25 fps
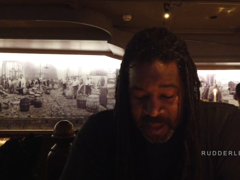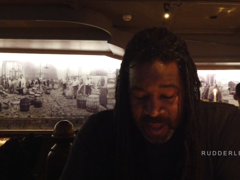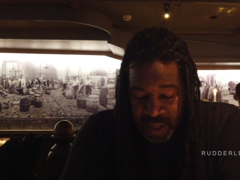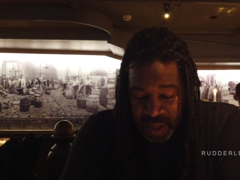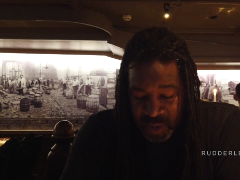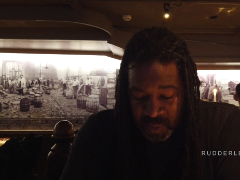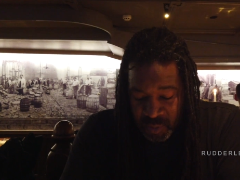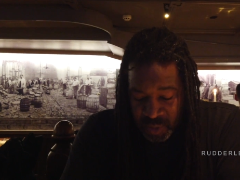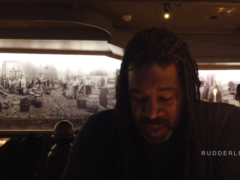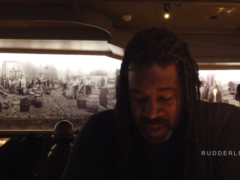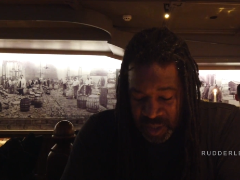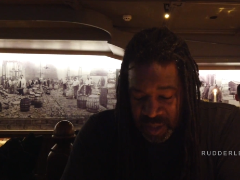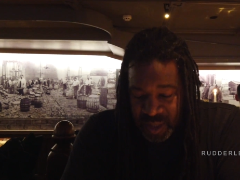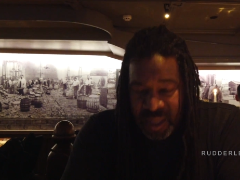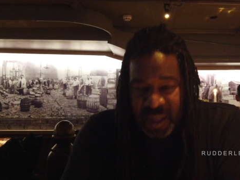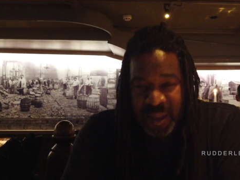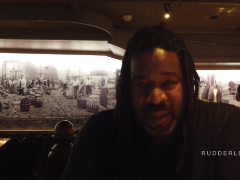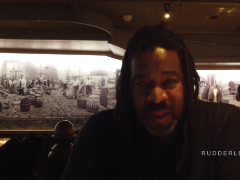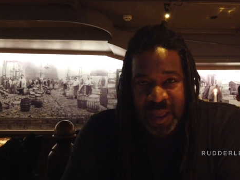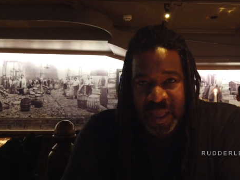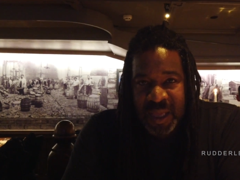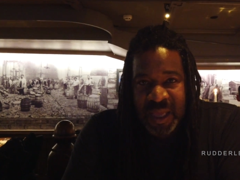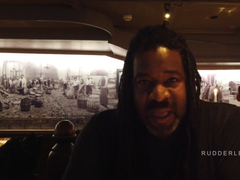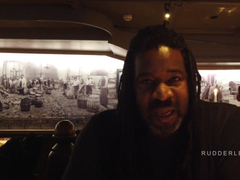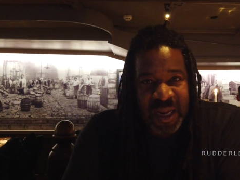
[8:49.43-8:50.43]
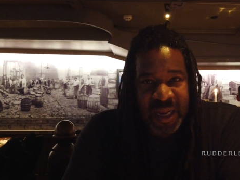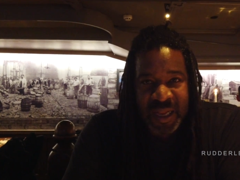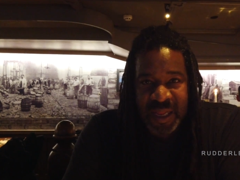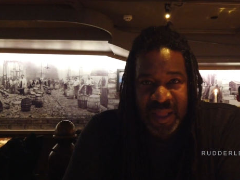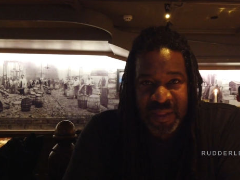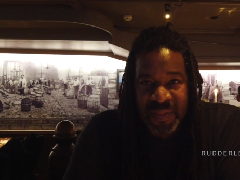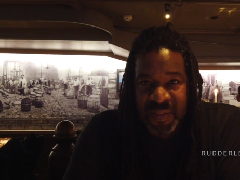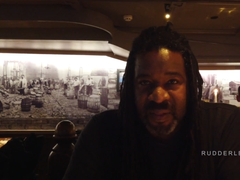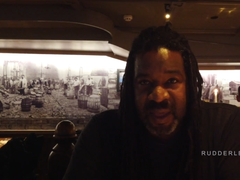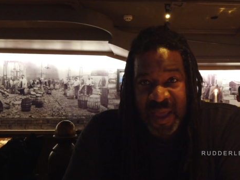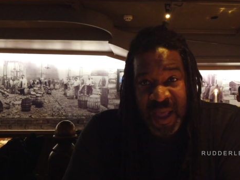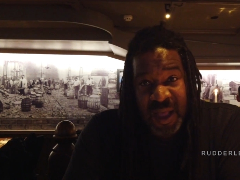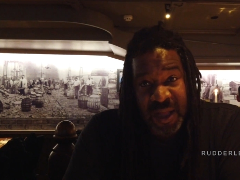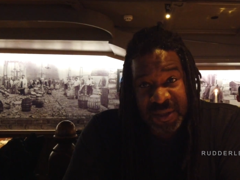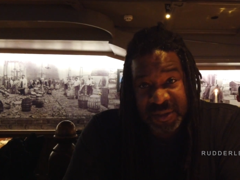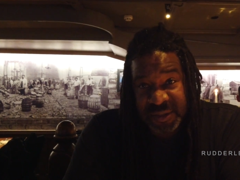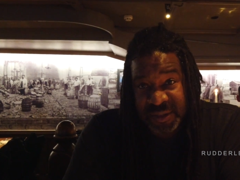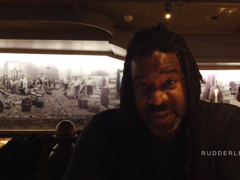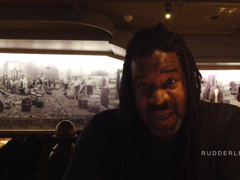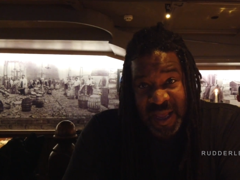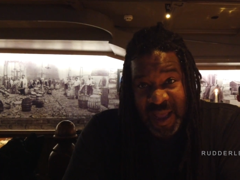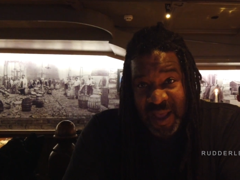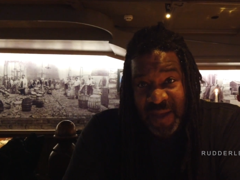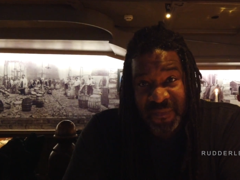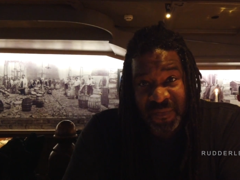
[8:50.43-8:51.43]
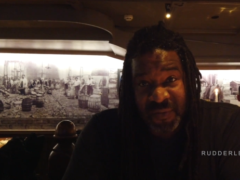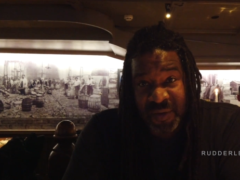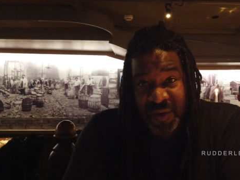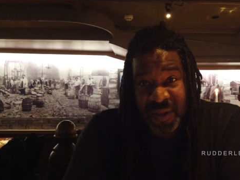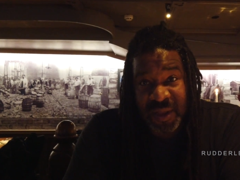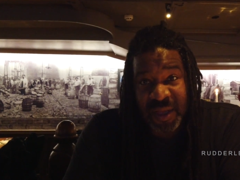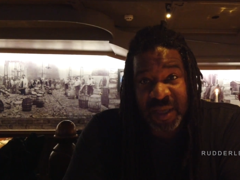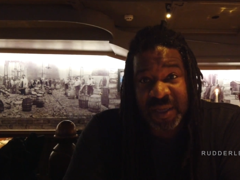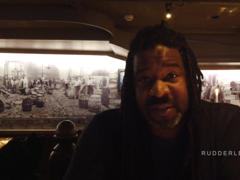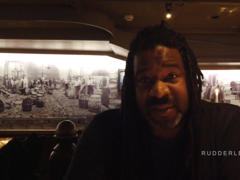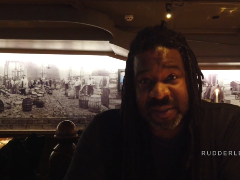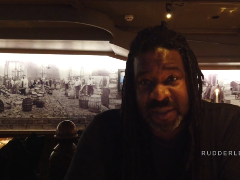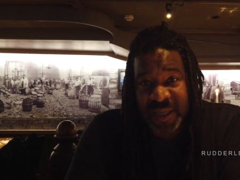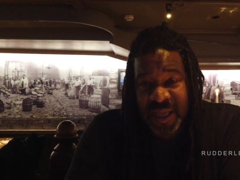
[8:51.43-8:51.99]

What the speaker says: Like wouldn't need to eat anything else after this.